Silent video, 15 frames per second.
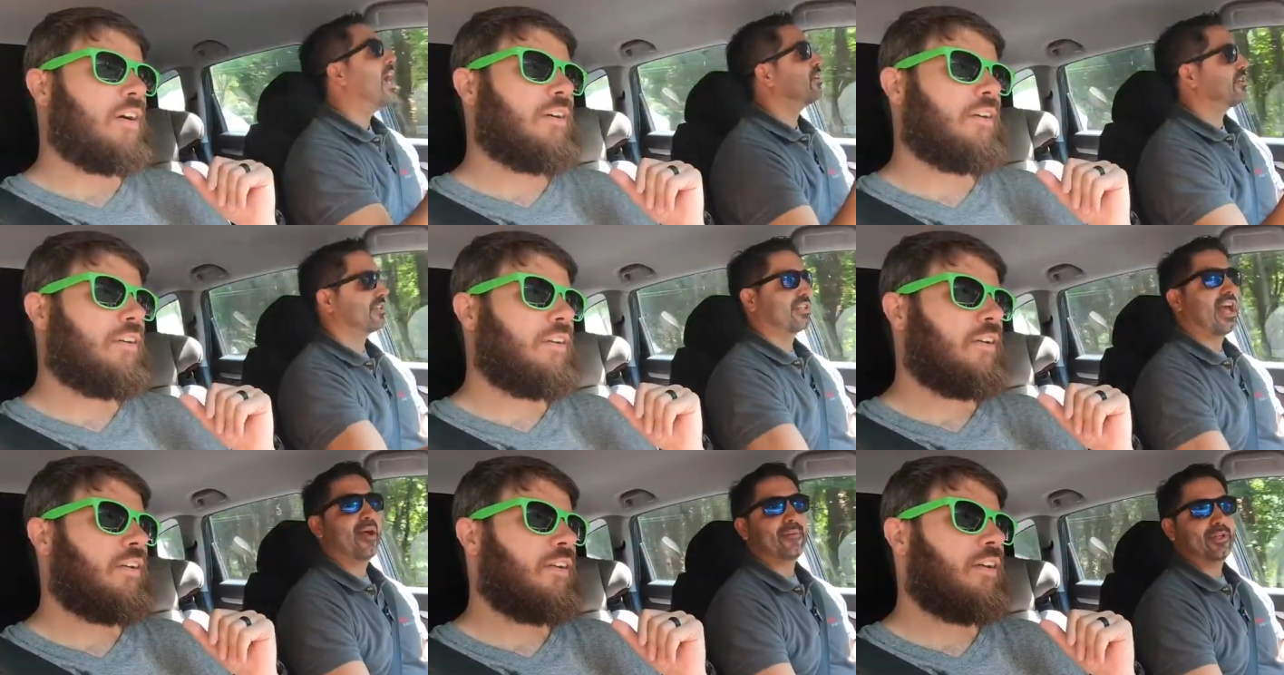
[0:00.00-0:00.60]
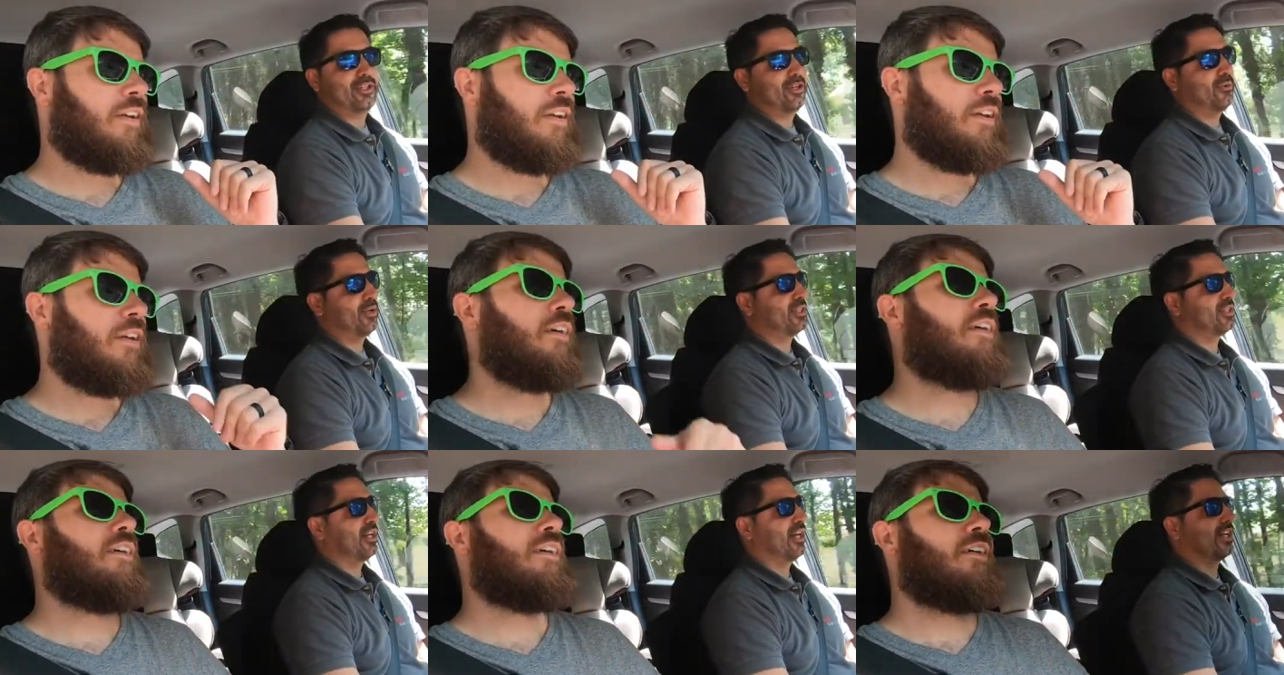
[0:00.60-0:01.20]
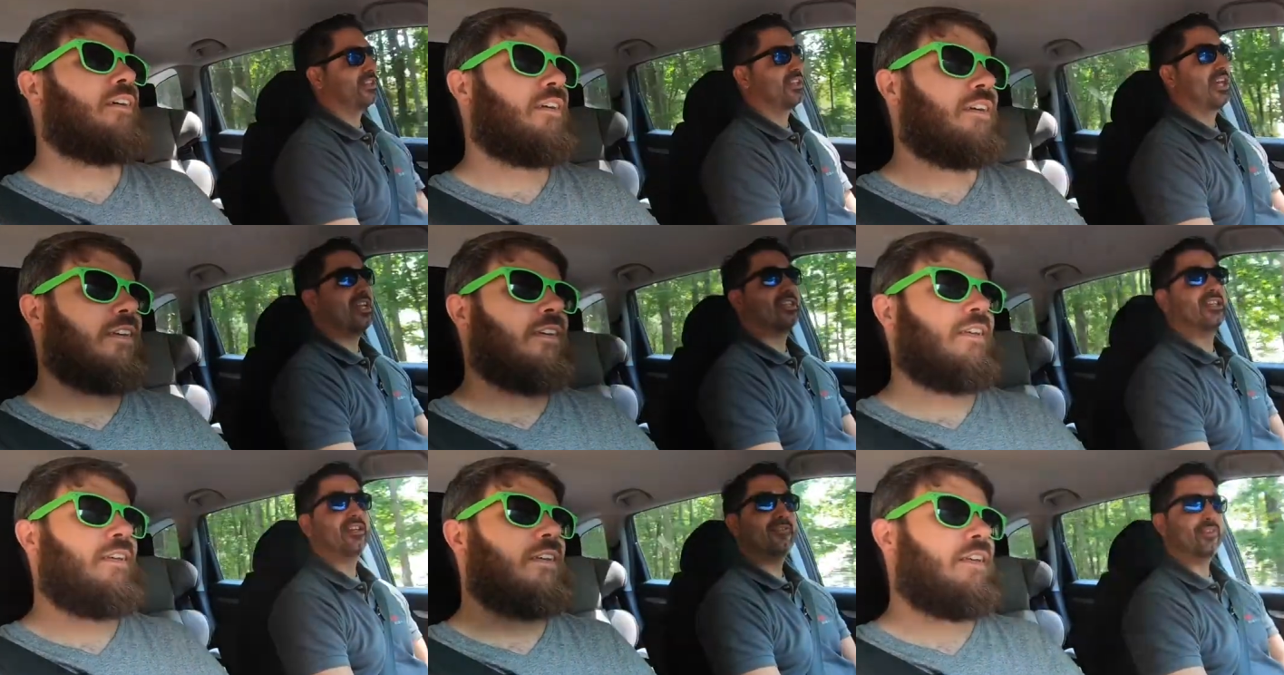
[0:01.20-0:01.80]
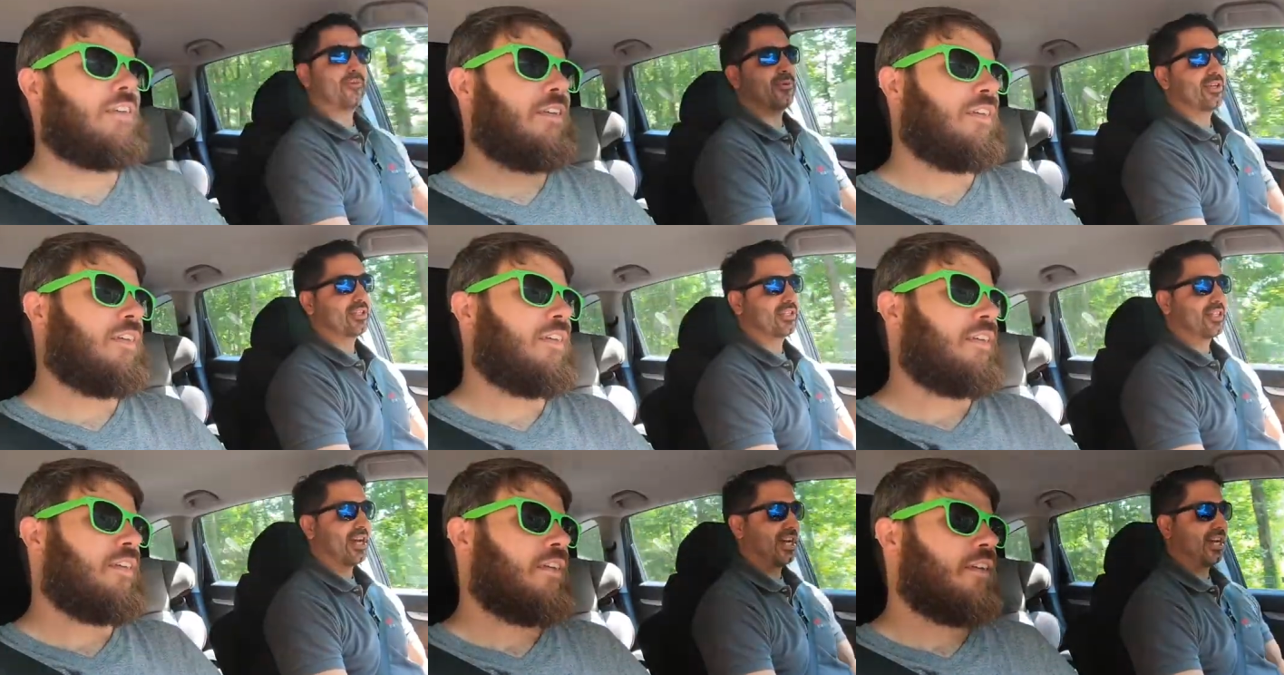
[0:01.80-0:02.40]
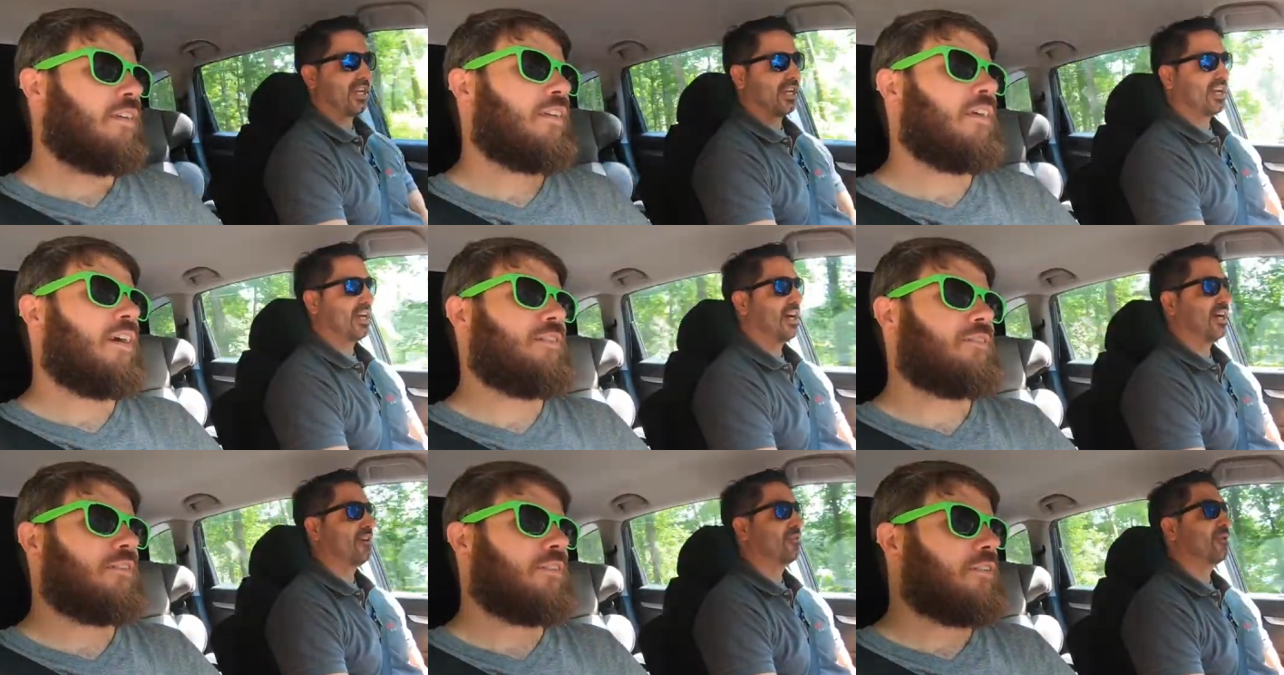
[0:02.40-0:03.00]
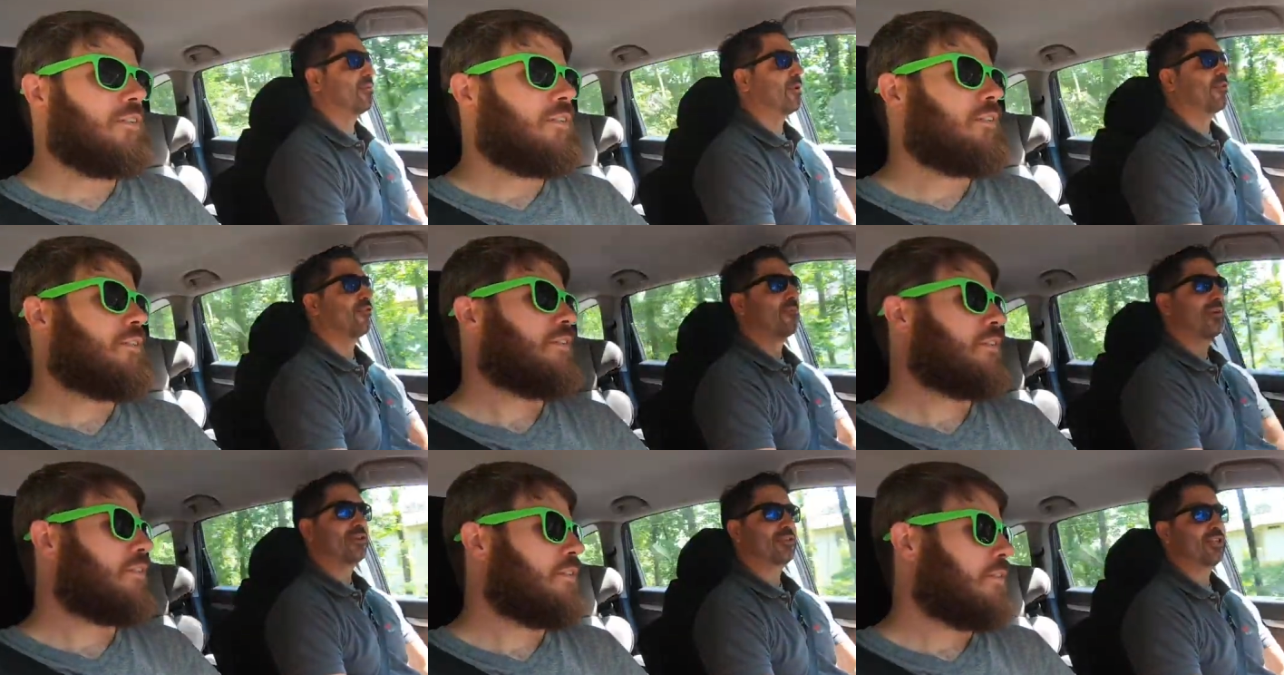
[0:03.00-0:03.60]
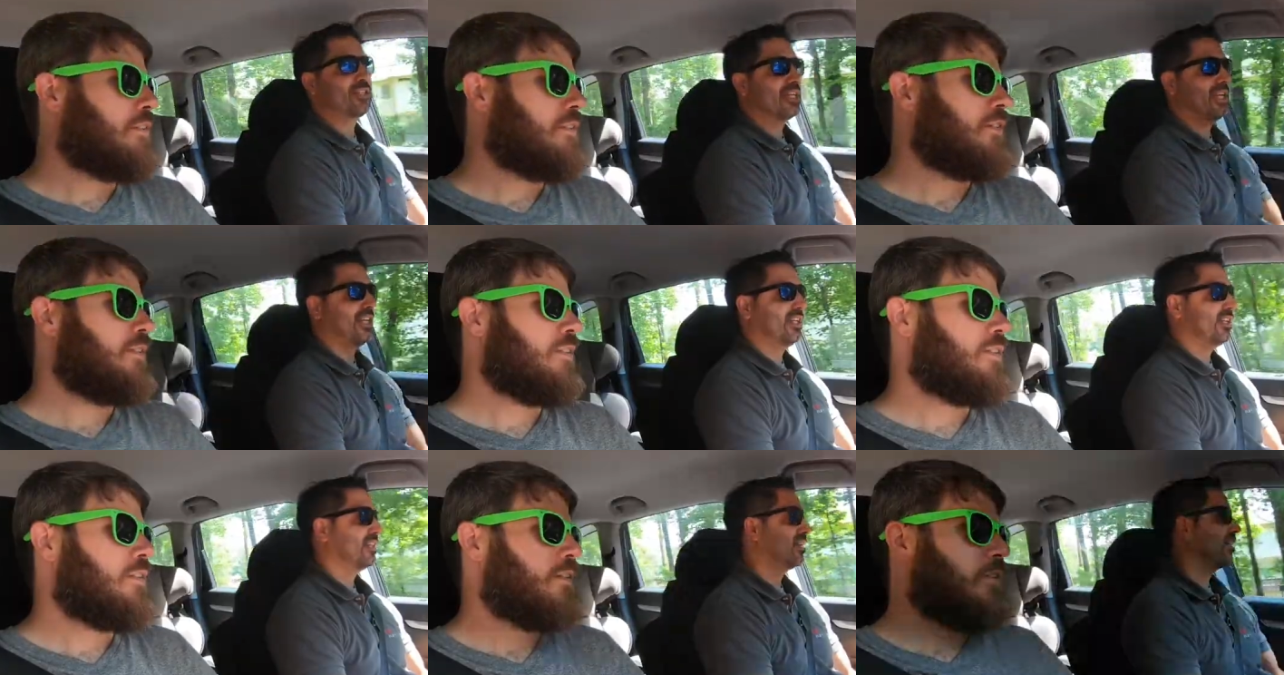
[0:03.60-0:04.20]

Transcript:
Speaker 1: It just got me to Woodstock. They lived in Woodstock. Gotcha. Uh, we're both from Peachtree City.